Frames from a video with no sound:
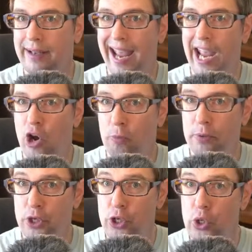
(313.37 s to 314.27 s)
help
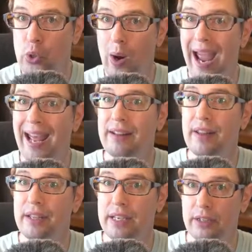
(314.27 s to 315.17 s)
you and
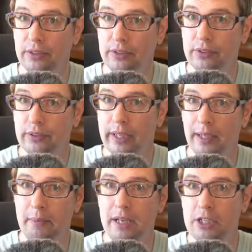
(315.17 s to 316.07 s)
the guild. And let
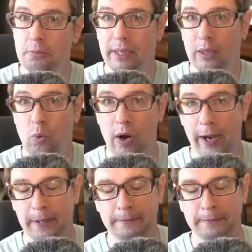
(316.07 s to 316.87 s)
me explain why.